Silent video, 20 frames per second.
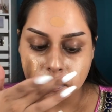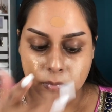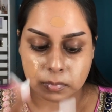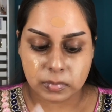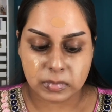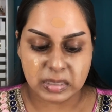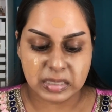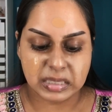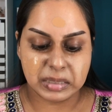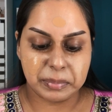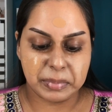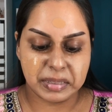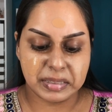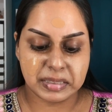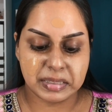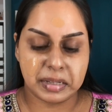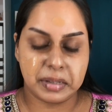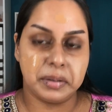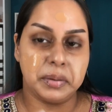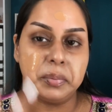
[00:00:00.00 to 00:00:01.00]
Smells
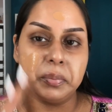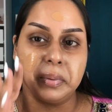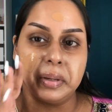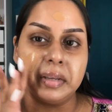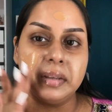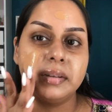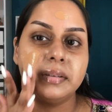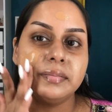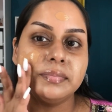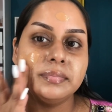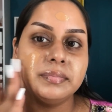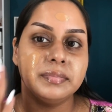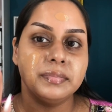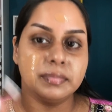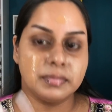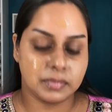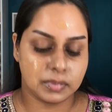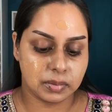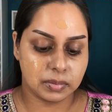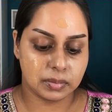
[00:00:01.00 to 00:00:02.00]
kind of weird.
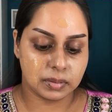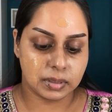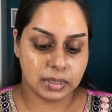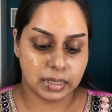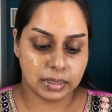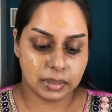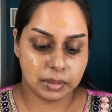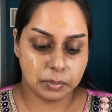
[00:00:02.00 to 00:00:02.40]
That